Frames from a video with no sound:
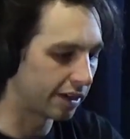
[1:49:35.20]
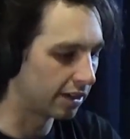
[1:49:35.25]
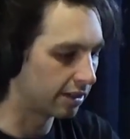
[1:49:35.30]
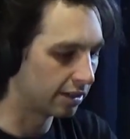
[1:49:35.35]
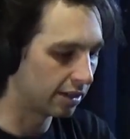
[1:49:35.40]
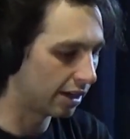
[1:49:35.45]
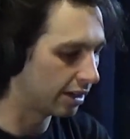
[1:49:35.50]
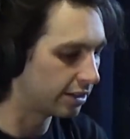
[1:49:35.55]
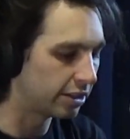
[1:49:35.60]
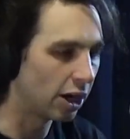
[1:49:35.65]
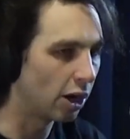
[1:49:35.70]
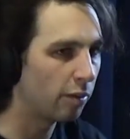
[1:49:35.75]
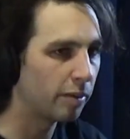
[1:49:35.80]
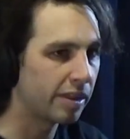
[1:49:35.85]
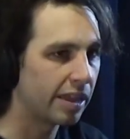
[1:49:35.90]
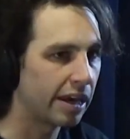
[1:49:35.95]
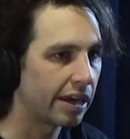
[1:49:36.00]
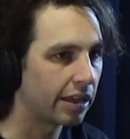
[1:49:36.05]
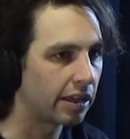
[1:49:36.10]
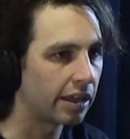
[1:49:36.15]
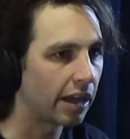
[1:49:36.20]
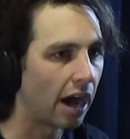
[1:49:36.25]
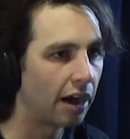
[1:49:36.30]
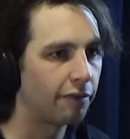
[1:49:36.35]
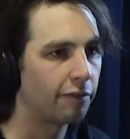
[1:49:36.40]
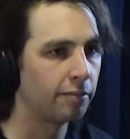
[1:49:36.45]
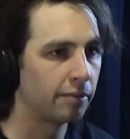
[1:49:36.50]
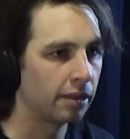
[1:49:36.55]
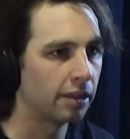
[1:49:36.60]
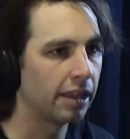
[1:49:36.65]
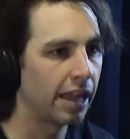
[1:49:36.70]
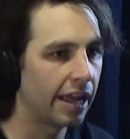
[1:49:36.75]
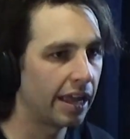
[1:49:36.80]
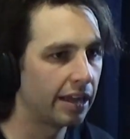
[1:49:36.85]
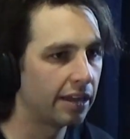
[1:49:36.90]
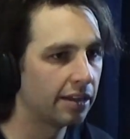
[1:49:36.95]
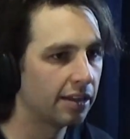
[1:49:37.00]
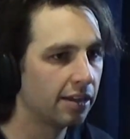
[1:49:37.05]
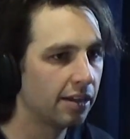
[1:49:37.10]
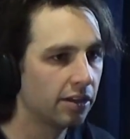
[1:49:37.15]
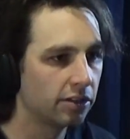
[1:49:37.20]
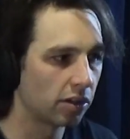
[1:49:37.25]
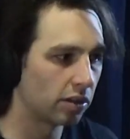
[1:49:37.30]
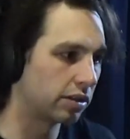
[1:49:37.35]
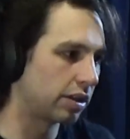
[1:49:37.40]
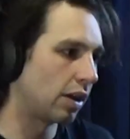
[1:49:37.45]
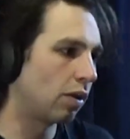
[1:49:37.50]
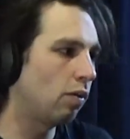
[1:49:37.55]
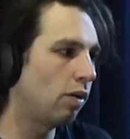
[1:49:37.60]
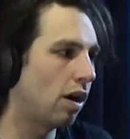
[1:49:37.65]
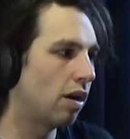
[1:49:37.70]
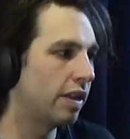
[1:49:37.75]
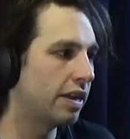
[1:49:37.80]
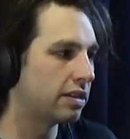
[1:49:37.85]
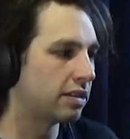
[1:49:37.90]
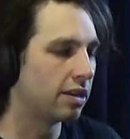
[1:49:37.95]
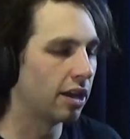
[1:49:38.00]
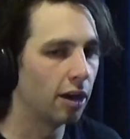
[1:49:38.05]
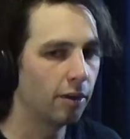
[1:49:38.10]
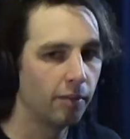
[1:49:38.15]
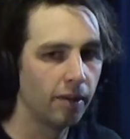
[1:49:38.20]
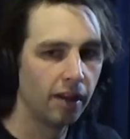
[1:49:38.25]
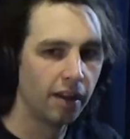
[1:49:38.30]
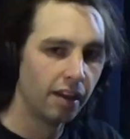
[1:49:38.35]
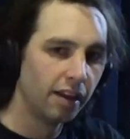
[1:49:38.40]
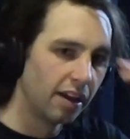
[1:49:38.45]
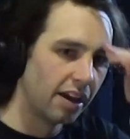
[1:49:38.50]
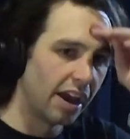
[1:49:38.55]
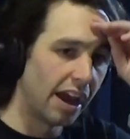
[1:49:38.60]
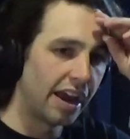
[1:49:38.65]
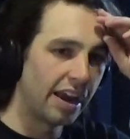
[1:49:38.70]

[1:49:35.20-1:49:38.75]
fucking adobe that he got from the land. So it's like, whoa, that's dope.